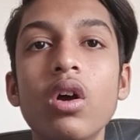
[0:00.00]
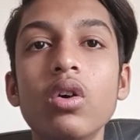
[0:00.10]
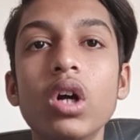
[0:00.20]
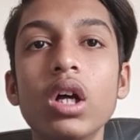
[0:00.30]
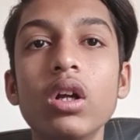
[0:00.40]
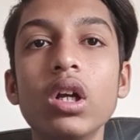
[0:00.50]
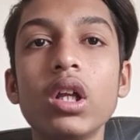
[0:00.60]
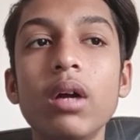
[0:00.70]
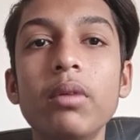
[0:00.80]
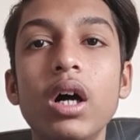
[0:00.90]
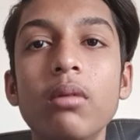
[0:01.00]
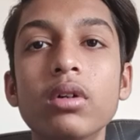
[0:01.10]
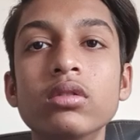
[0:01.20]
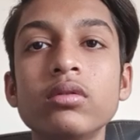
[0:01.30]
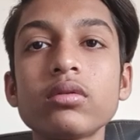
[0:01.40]
were
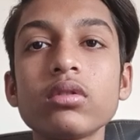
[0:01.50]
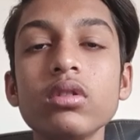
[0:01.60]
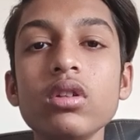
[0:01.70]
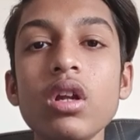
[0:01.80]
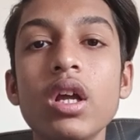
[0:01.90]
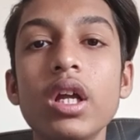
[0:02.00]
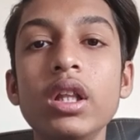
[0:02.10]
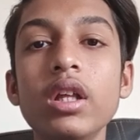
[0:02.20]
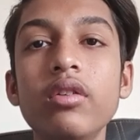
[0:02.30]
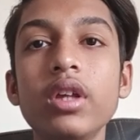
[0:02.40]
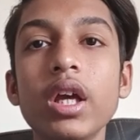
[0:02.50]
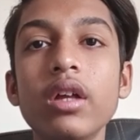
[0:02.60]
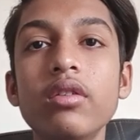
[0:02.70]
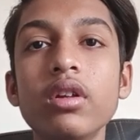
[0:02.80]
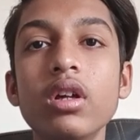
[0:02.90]
Grubhub. In this
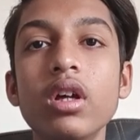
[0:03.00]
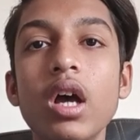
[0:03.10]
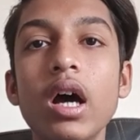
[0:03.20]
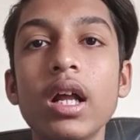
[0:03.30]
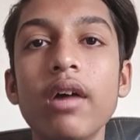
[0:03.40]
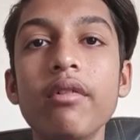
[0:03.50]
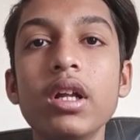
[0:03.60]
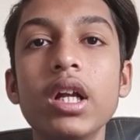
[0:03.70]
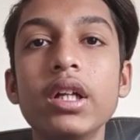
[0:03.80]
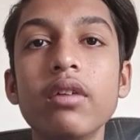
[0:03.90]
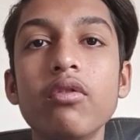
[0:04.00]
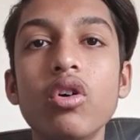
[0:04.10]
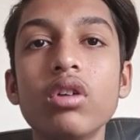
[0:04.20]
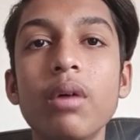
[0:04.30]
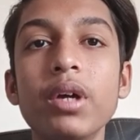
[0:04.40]
case, arriving later
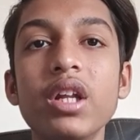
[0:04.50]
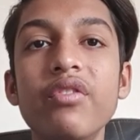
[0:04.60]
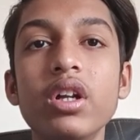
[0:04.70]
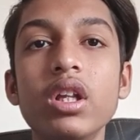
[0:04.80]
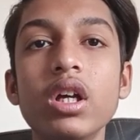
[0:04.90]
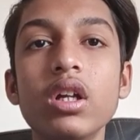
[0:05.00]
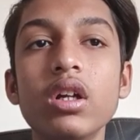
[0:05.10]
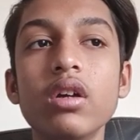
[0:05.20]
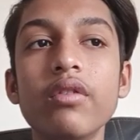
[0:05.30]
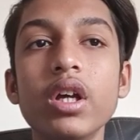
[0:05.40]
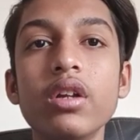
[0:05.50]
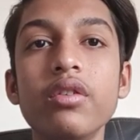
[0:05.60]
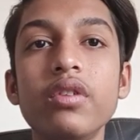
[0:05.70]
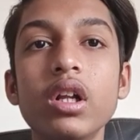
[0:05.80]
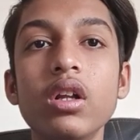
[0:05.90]
was a benefit. There were
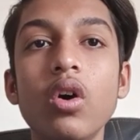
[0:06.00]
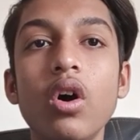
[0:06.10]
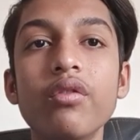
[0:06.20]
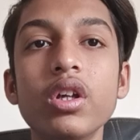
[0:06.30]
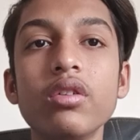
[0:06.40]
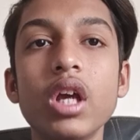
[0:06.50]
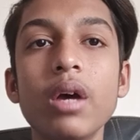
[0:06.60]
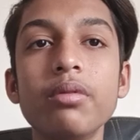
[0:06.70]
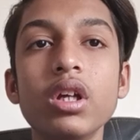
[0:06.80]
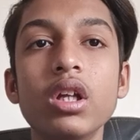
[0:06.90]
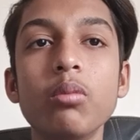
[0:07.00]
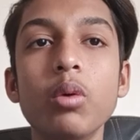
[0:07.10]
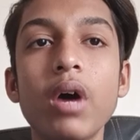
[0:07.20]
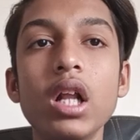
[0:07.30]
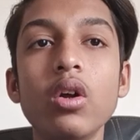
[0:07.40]
still obvious gaps in
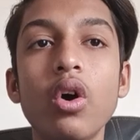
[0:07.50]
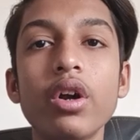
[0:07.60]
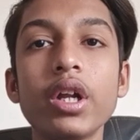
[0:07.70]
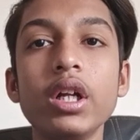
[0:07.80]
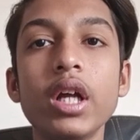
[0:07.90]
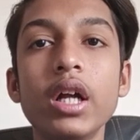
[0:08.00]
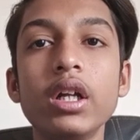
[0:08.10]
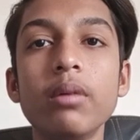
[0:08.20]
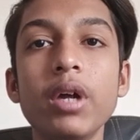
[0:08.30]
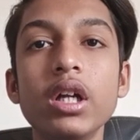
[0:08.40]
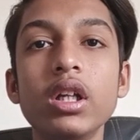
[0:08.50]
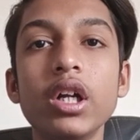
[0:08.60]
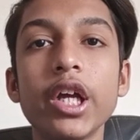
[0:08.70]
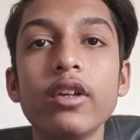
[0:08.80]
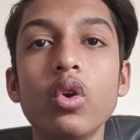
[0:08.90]
mobile ordering that made
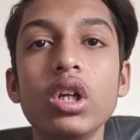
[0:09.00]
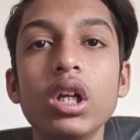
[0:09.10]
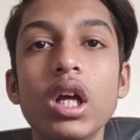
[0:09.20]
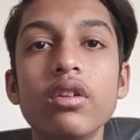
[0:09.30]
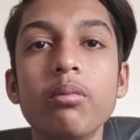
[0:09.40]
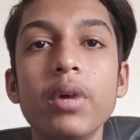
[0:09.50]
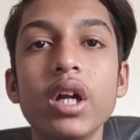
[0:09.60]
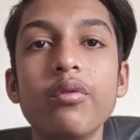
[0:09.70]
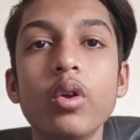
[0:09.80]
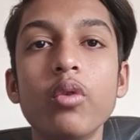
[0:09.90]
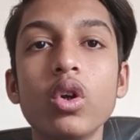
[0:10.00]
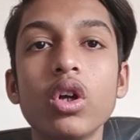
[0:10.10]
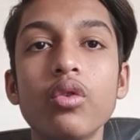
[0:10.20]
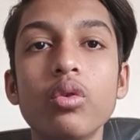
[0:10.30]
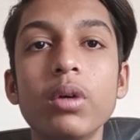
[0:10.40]
the technology less impactful for
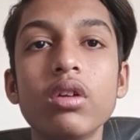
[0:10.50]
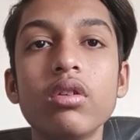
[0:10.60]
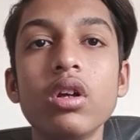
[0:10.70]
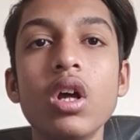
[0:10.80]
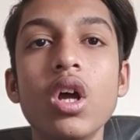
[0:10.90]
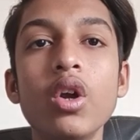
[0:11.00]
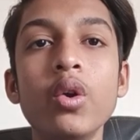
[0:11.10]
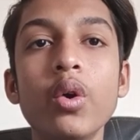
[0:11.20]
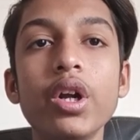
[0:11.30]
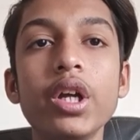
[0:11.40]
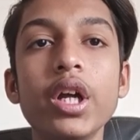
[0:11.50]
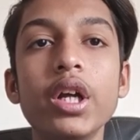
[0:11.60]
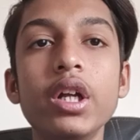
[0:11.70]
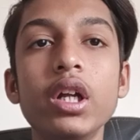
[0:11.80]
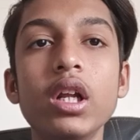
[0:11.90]
customers. No
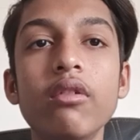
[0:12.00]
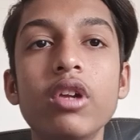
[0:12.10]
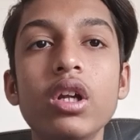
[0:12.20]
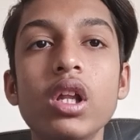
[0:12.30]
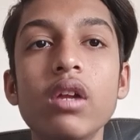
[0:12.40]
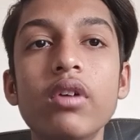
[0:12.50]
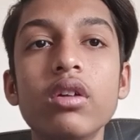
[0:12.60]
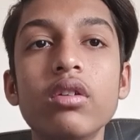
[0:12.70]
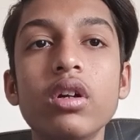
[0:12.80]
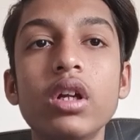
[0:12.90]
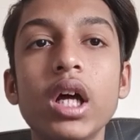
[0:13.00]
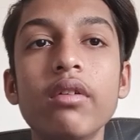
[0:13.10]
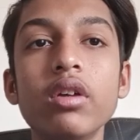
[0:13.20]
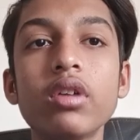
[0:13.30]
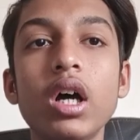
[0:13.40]
dedicated delivery
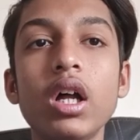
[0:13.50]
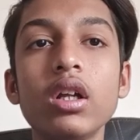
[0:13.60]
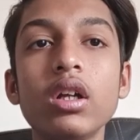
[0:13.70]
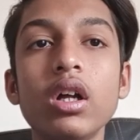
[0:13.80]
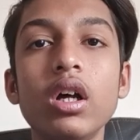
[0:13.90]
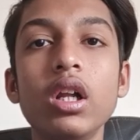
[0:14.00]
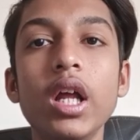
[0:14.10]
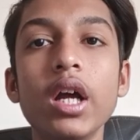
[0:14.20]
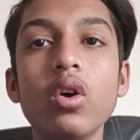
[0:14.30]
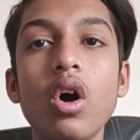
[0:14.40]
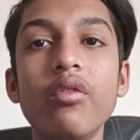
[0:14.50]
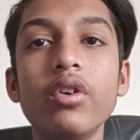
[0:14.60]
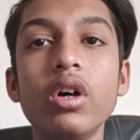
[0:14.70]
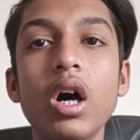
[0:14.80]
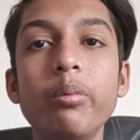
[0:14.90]
drivers are lack of
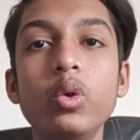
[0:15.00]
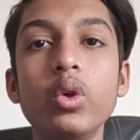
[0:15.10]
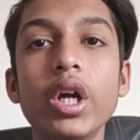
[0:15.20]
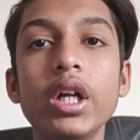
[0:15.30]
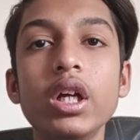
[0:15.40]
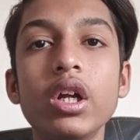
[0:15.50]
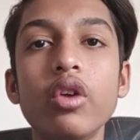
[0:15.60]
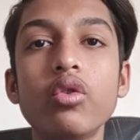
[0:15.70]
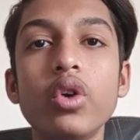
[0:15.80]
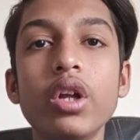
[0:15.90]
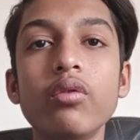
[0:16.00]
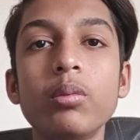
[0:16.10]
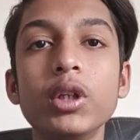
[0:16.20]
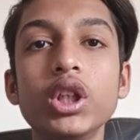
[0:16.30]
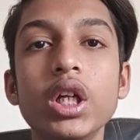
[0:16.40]
up-to-date restaurant
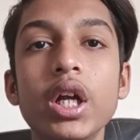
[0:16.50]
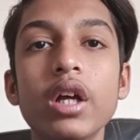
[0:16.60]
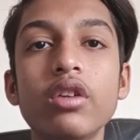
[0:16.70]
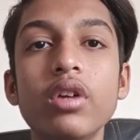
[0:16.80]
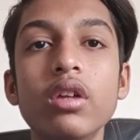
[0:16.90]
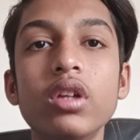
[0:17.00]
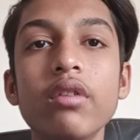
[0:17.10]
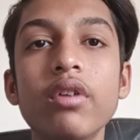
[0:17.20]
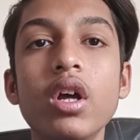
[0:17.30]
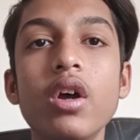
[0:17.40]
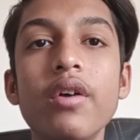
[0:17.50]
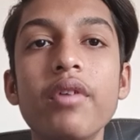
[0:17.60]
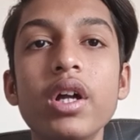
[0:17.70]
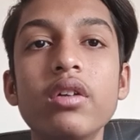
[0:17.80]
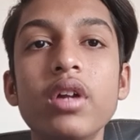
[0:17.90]
information and extensive
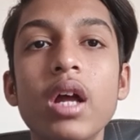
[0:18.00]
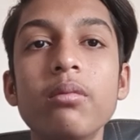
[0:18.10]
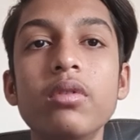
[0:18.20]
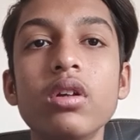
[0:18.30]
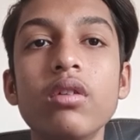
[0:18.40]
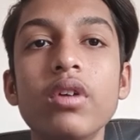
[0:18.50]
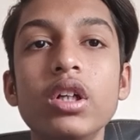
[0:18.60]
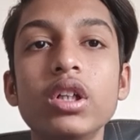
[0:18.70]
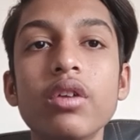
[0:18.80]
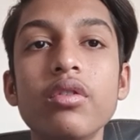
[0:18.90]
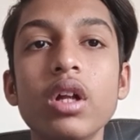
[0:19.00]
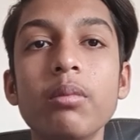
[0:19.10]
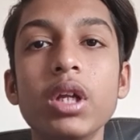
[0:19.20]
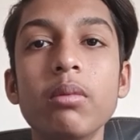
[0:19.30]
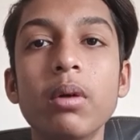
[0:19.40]
Wait times were just the
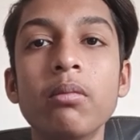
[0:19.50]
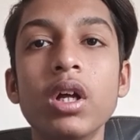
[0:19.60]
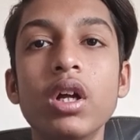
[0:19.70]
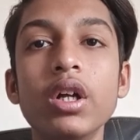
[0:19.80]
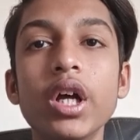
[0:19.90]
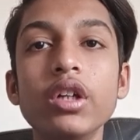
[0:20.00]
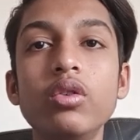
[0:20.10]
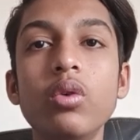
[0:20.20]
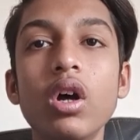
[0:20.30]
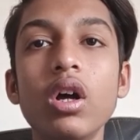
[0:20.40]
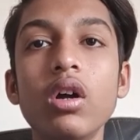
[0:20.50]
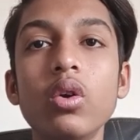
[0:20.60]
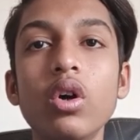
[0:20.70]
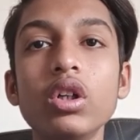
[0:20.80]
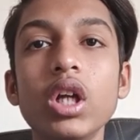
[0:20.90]
minimum.
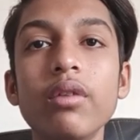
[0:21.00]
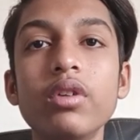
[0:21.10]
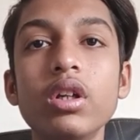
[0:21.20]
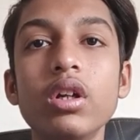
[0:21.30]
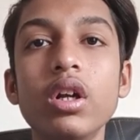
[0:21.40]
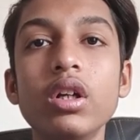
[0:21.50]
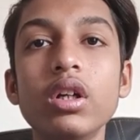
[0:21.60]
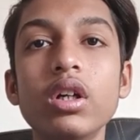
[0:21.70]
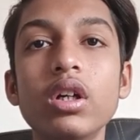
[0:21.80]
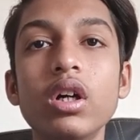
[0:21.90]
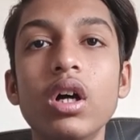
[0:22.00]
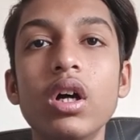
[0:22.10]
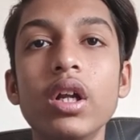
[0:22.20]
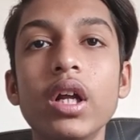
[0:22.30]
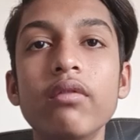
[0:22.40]
DoorDash didn't
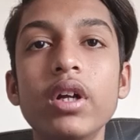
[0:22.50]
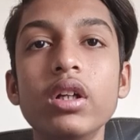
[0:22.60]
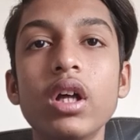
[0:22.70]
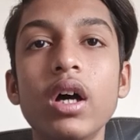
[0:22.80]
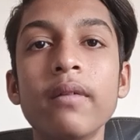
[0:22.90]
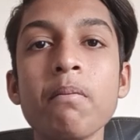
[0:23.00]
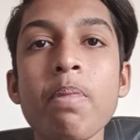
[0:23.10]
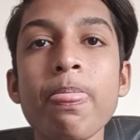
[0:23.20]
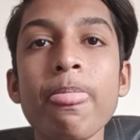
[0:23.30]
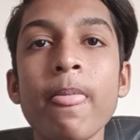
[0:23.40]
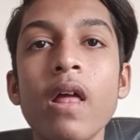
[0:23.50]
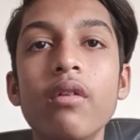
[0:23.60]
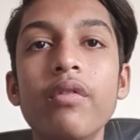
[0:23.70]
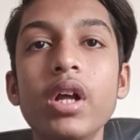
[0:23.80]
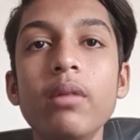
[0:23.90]
reinvent the
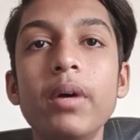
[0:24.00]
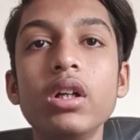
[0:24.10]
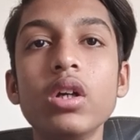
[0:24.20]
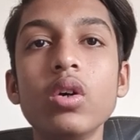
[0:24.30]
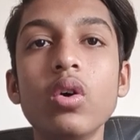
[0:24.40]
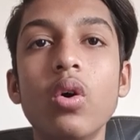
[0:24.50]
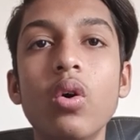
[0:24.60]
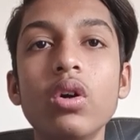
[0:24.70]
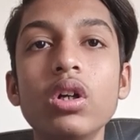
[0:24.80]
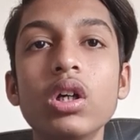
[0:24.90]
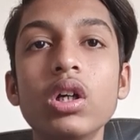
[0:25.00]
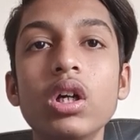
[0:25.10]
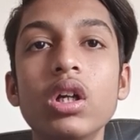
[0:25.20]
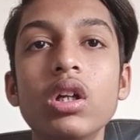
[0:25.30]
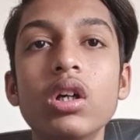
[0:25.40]
wheel but honed
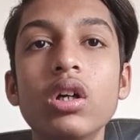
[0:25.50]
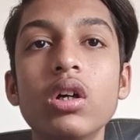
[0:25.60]
in